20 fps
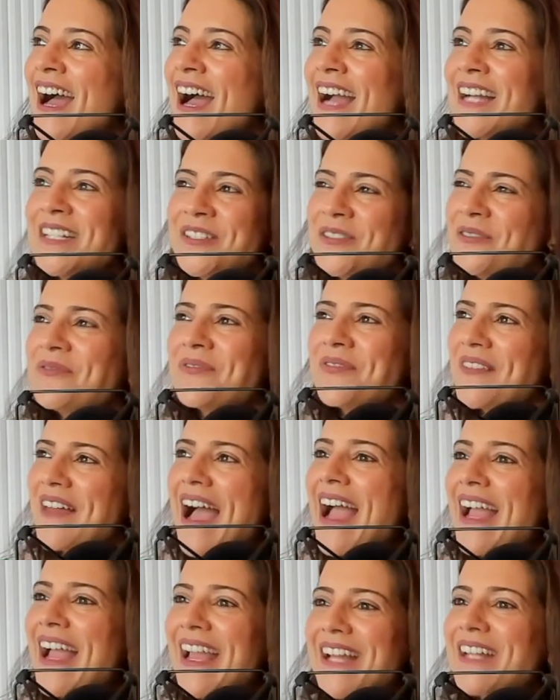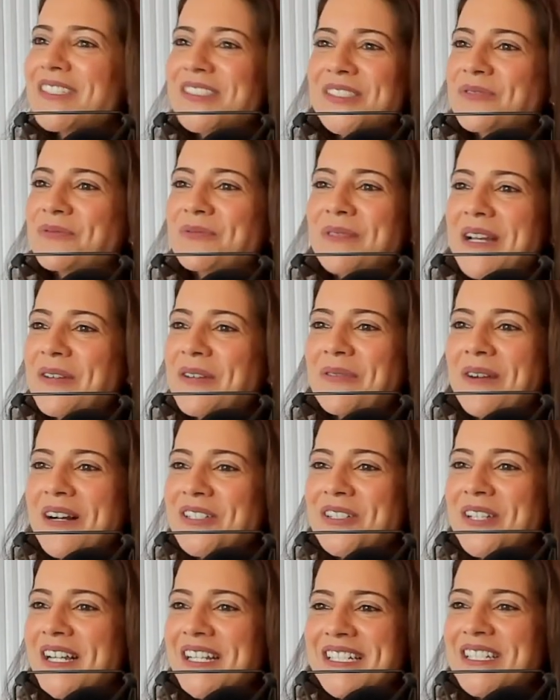I don't. It's a great
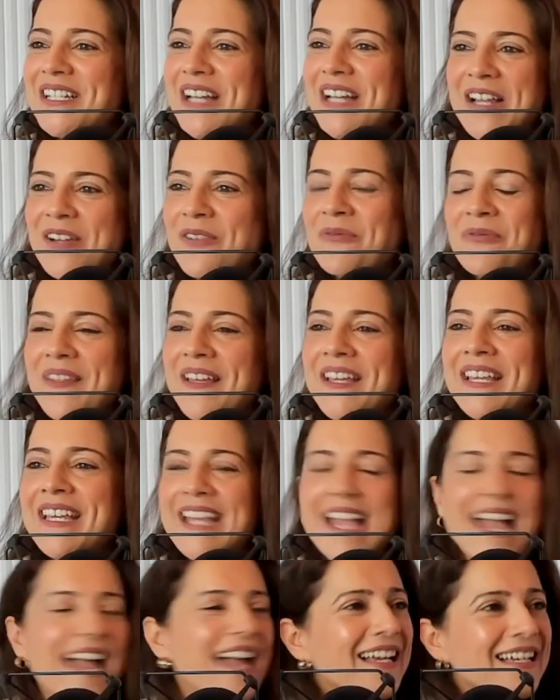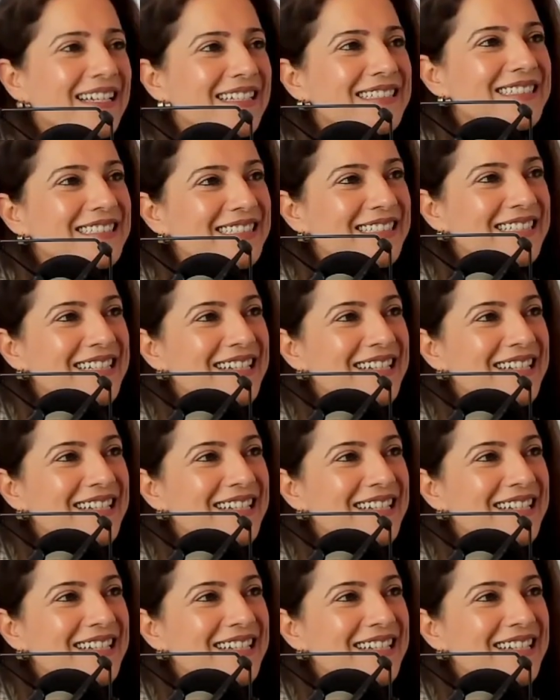question. I don't think he has.